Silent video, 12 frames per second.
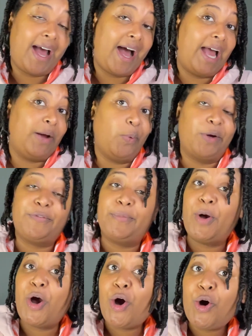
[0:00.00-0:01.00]
I work from
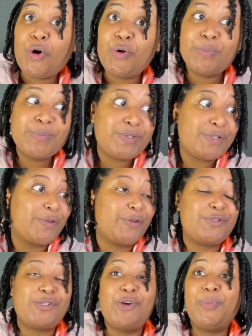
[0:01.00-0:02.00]
home, so
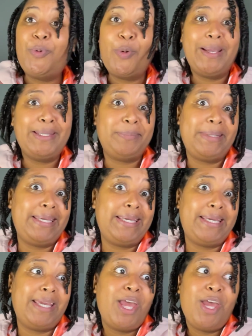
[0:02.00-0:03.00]
there's no point in
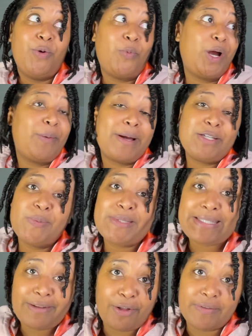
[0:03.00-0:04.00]
me wearing my
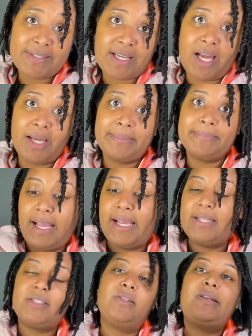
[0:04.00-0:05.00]
twisted all the time.
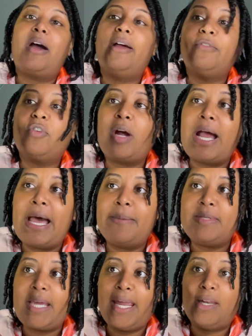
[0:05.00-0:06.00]
And so now I've
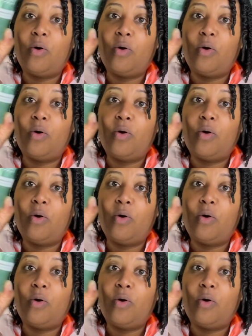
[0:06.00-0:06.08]
grabbed an